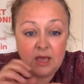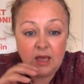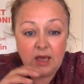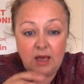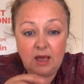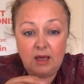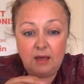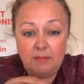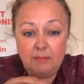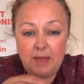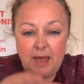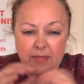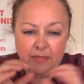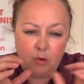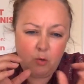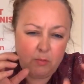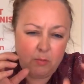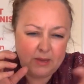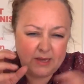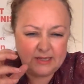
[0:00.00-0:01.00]
And
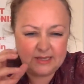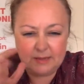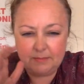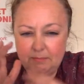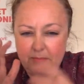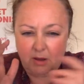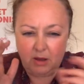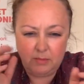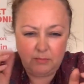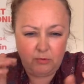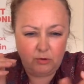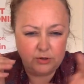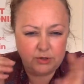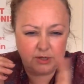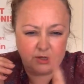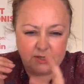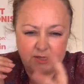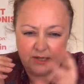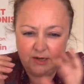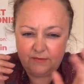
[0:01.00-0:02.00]
there'll be some
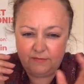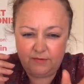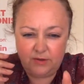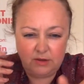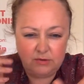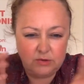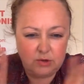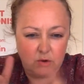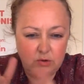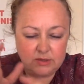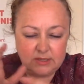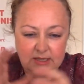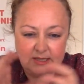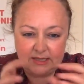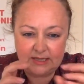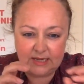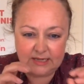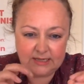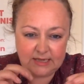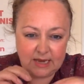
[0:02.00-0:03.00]
byproducts and a few toxins,
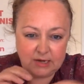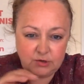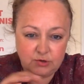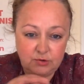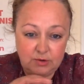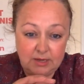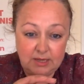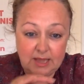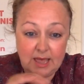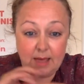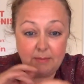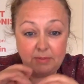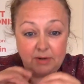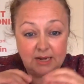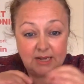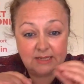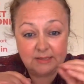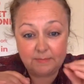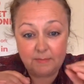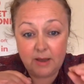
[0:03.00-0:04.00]
etc. in there, but
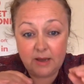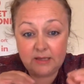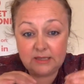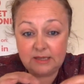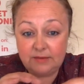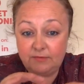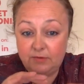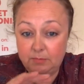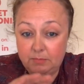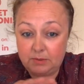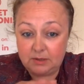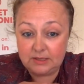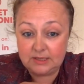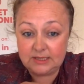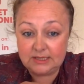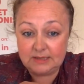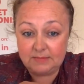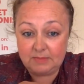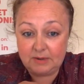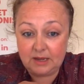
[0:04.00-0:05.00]
it's mostly for blood
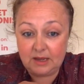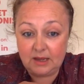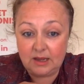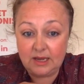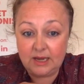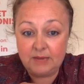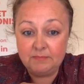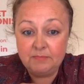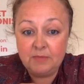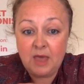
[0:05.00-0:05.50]
supply.